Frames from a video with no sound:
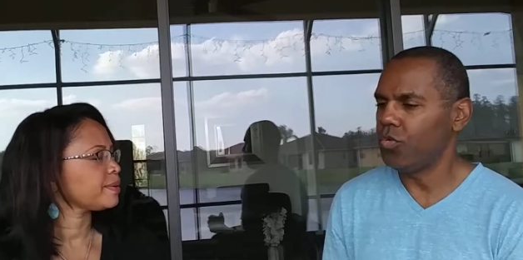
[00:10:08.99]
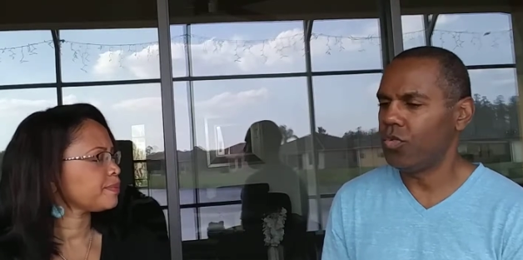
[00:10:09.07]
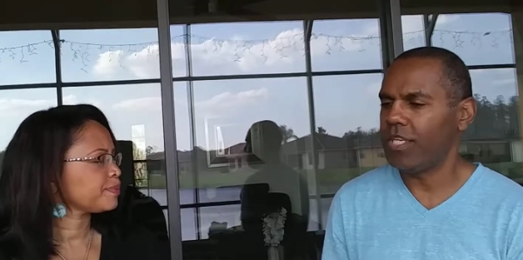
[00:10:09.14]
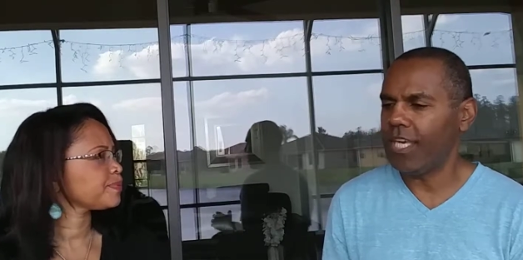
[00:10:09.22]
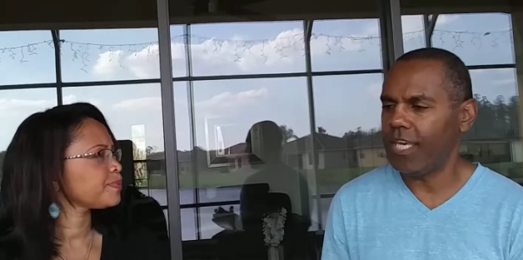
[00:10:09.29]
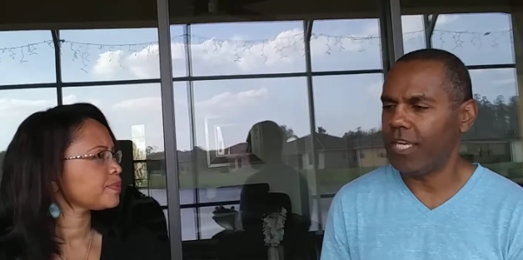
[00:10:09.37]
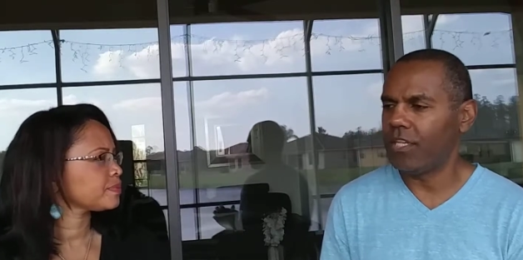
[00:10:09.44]
Speaker 1: you
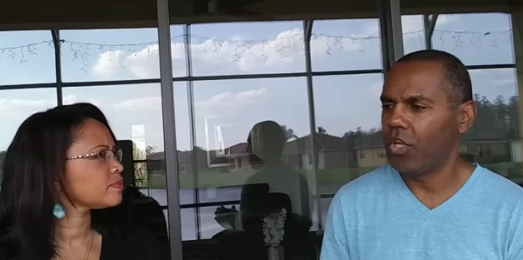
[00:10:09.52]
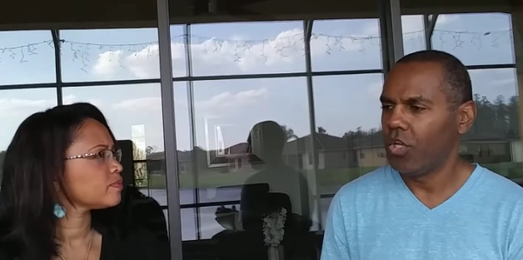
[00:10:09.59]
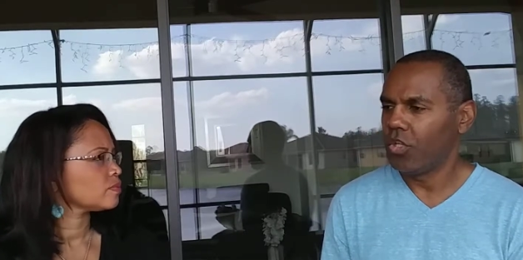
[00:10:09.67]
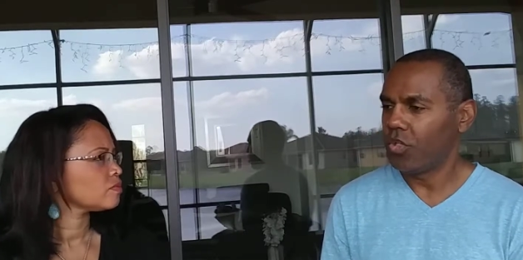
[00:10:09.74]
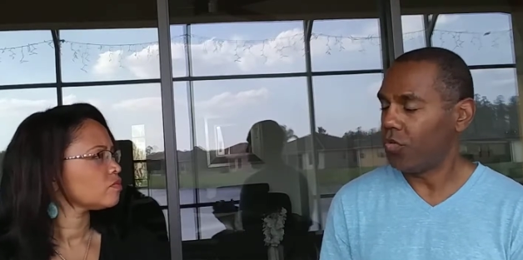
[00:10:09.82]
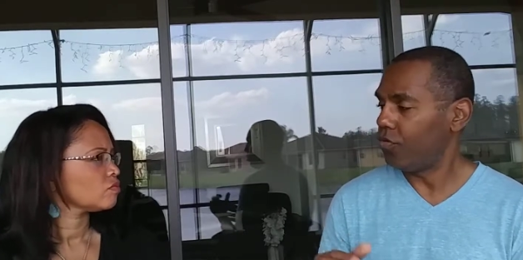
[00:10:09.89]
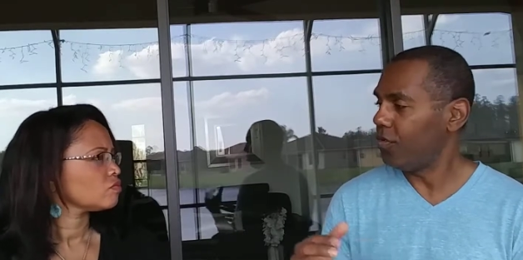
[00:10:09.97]
can
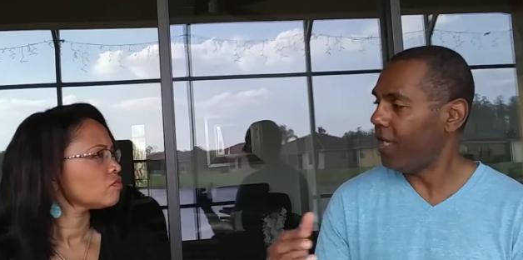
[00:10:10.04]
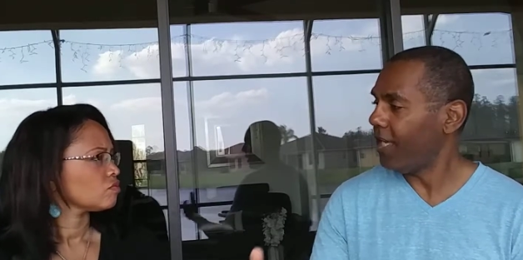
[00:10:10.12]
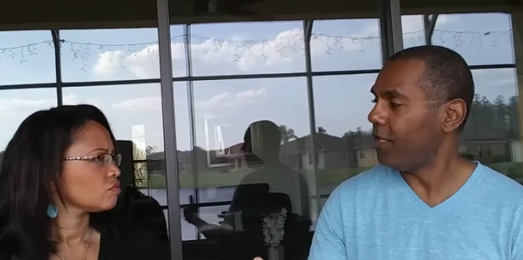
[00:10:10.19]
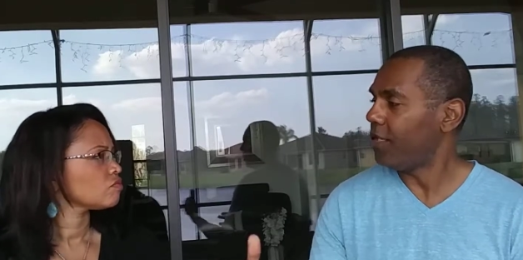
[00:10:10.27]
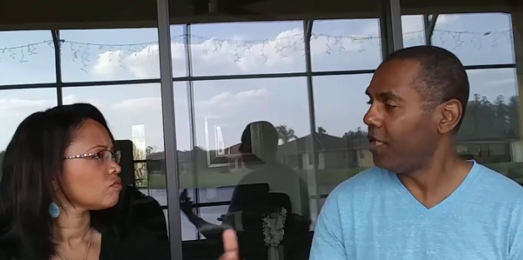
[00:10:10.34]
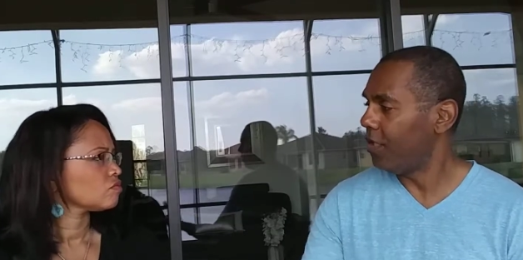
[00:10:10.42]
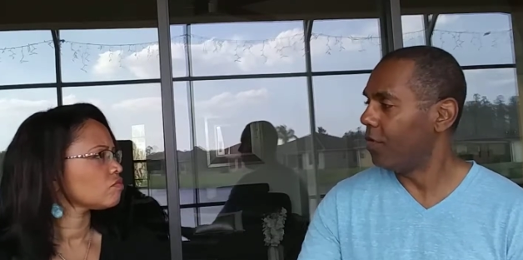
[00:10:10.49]

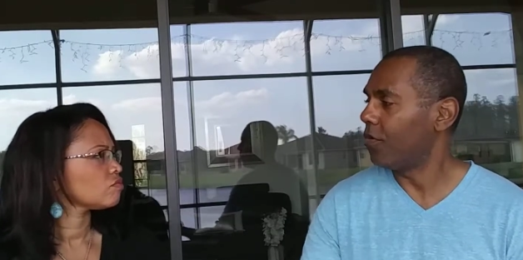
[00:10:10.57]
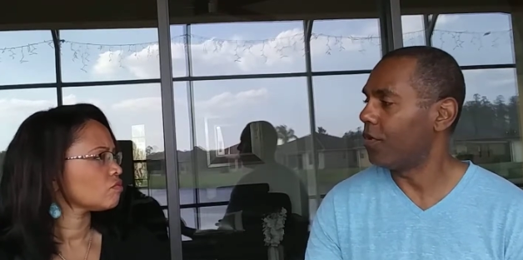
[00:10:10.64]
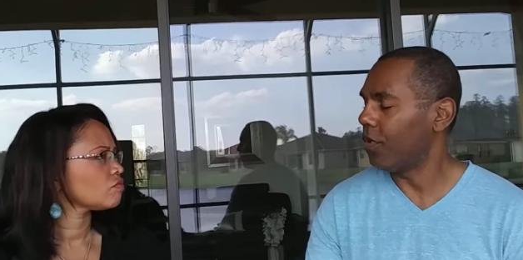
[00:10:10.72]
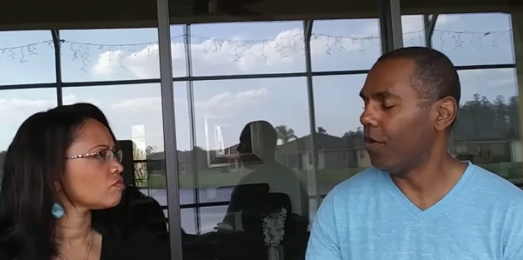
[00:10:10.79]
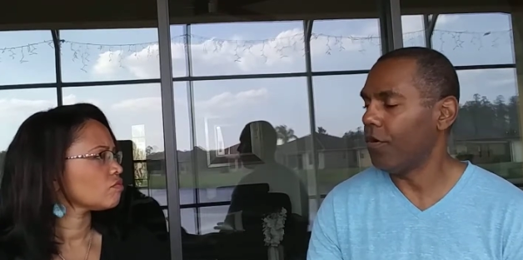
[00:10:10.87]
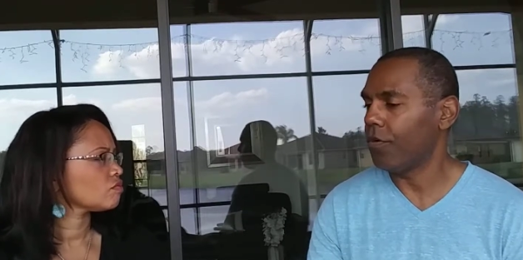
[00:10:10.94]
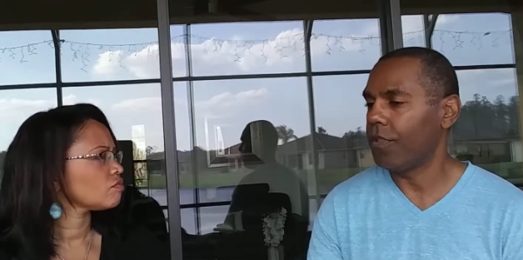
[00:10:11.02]
create here on
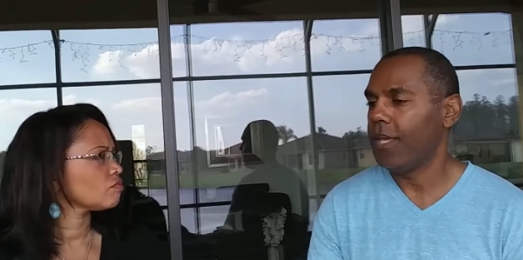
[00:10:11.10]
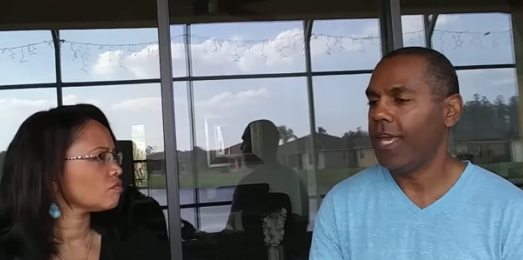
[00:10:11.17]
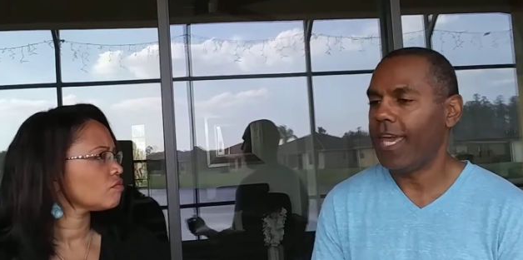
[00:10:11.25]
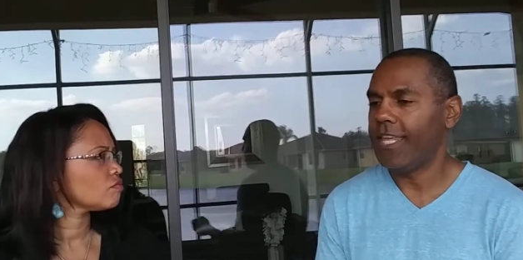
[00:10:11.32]
earth.